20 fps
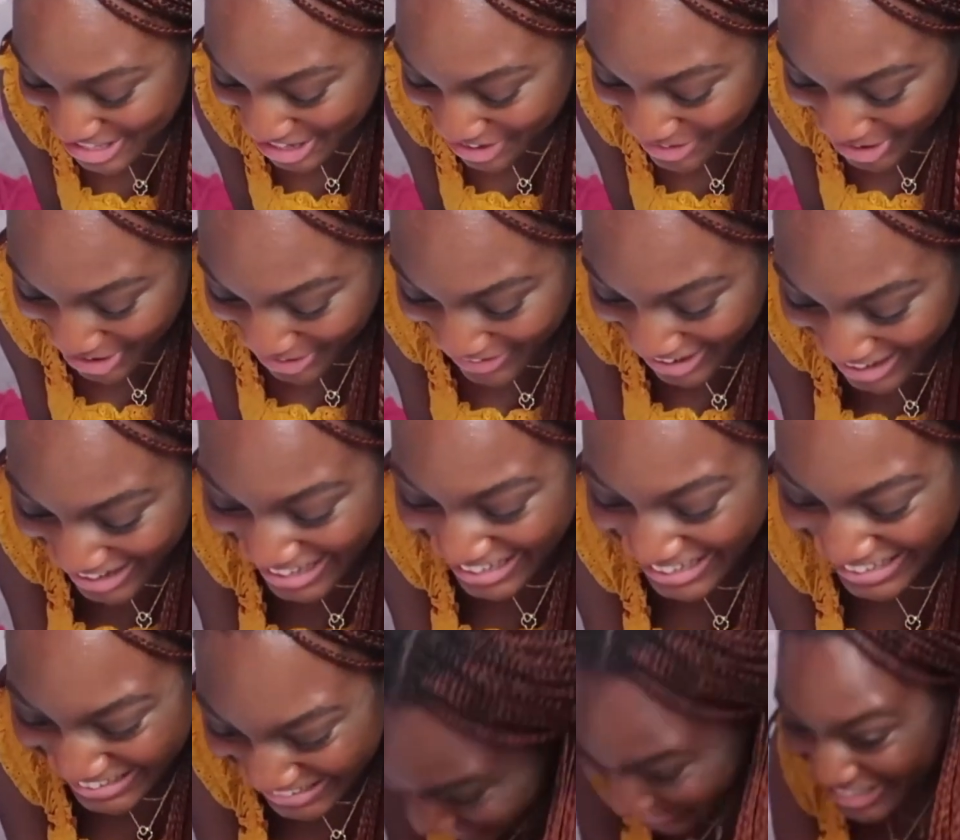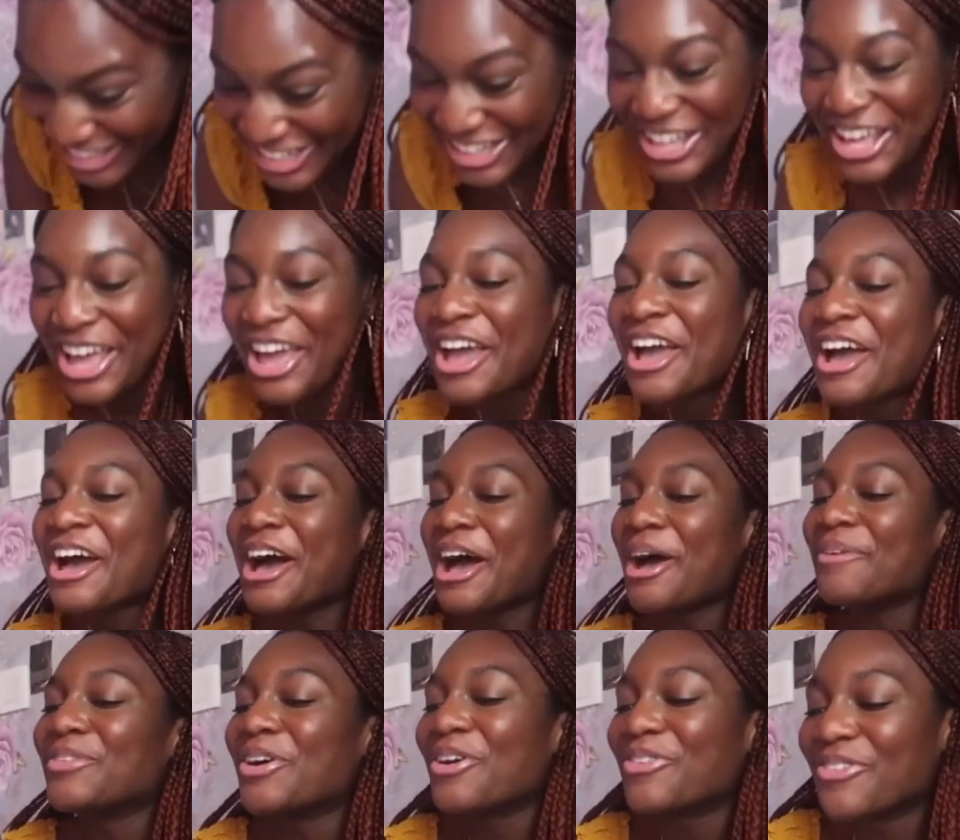I'm
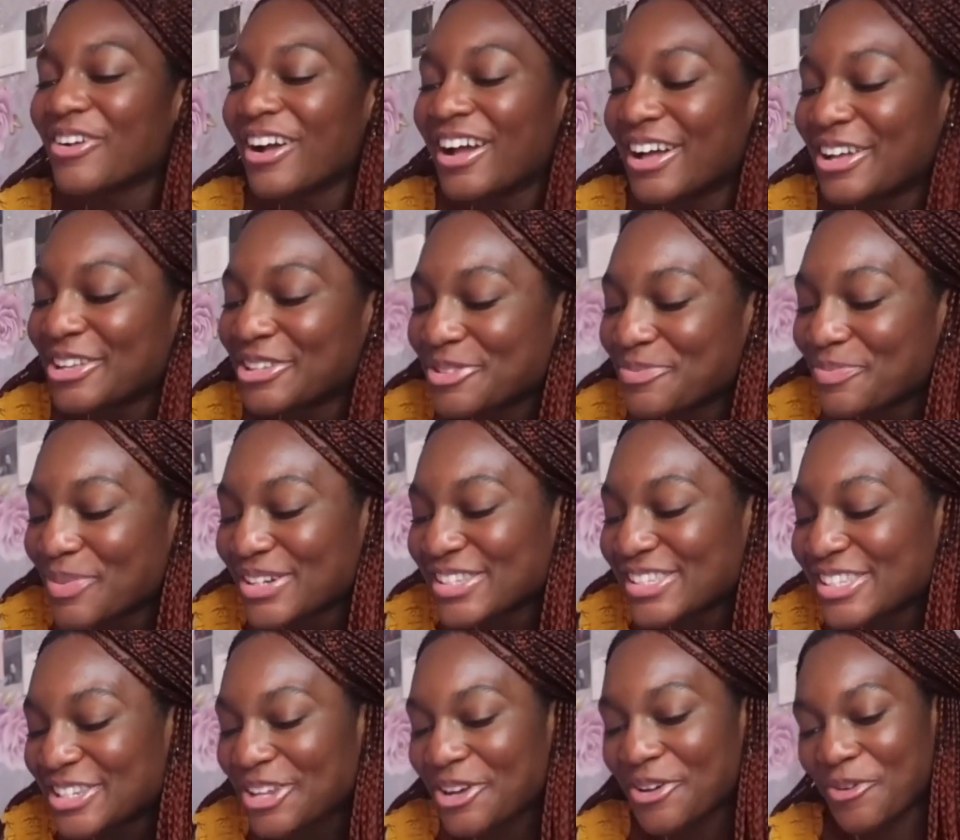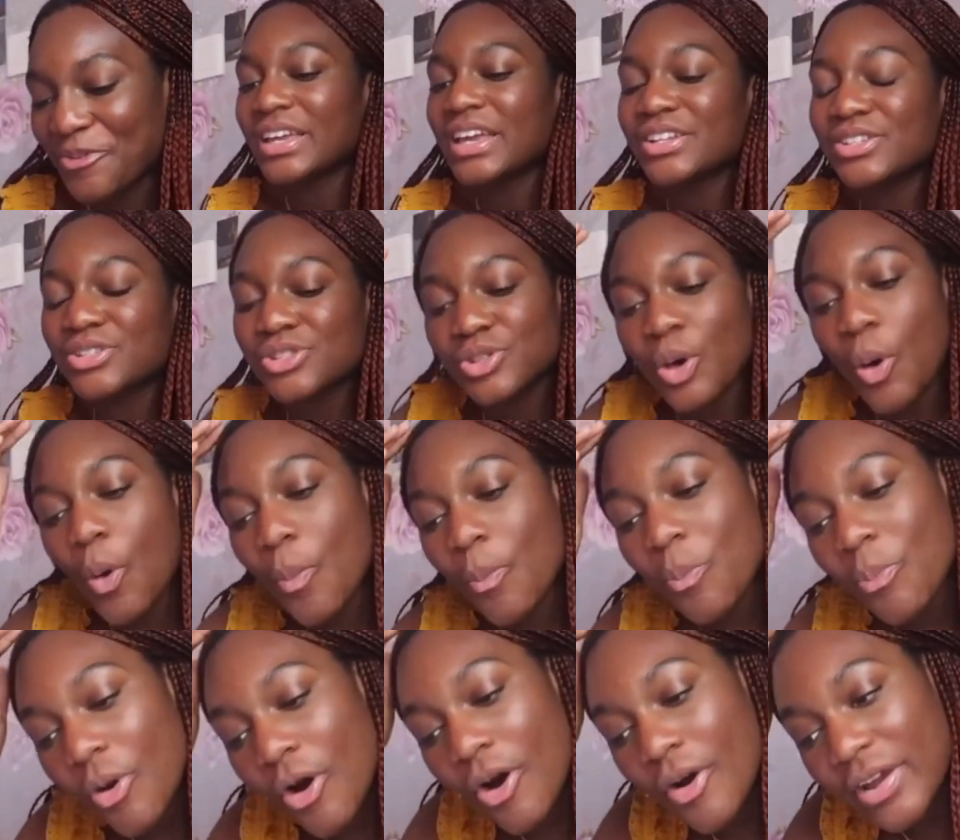not Raz, but still it's so
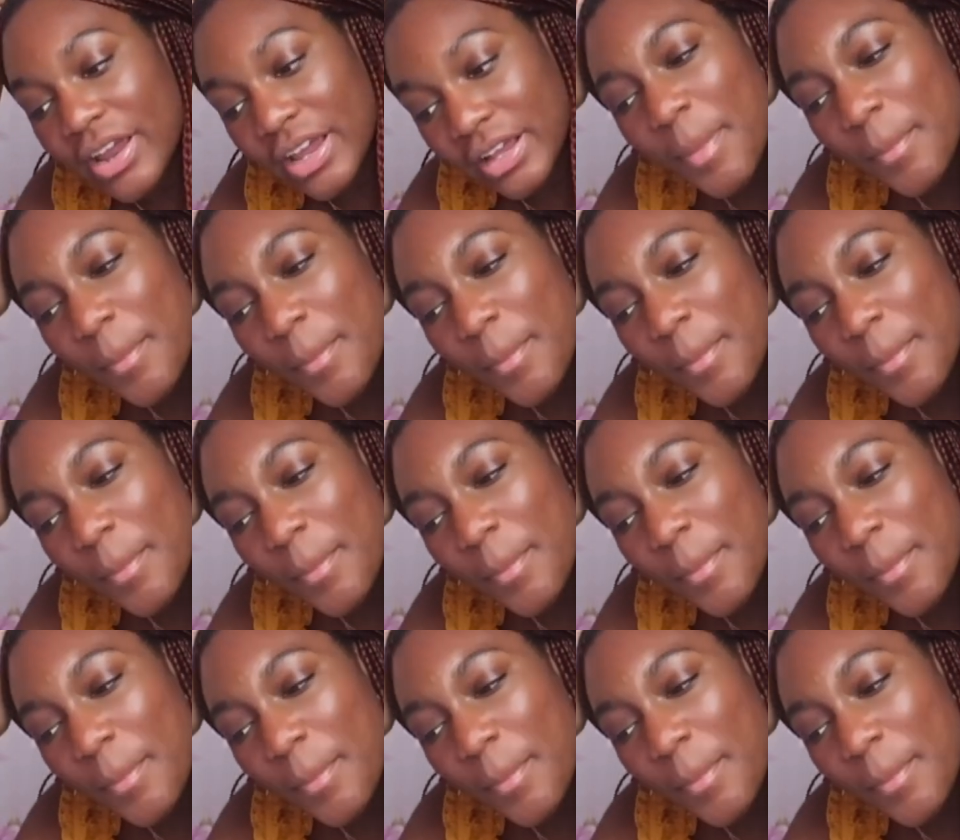boring.